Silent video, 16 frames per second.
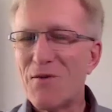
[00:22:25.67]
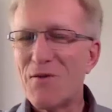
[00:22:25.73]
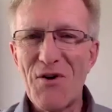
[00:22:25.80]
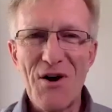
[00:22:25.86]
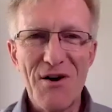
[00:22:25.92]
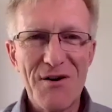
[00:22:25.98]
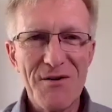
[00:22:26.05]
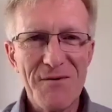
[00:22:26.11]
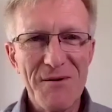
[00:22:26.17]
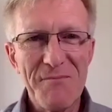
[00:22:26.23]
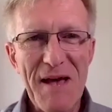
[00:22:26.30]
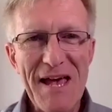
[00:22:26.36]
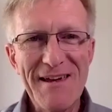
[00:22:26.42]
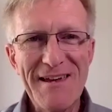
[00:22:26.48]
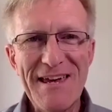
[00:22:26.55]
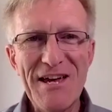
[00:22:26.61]
of our
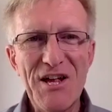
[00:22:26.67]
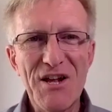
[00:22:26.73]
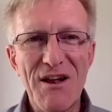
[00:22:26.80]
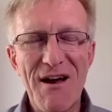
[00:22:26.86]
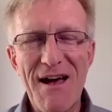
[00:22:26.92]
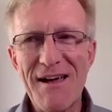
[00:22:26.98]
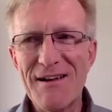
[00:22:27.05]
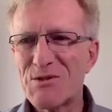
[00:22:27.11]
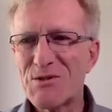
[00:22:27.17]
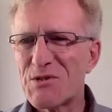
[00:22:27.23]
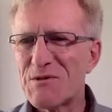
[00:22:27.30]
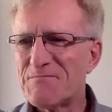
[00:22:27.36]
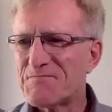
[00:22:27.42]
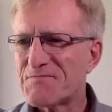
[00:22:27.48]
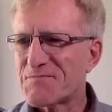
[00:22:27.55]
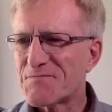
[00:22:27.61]
banking
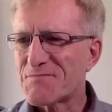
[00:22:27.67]
clients,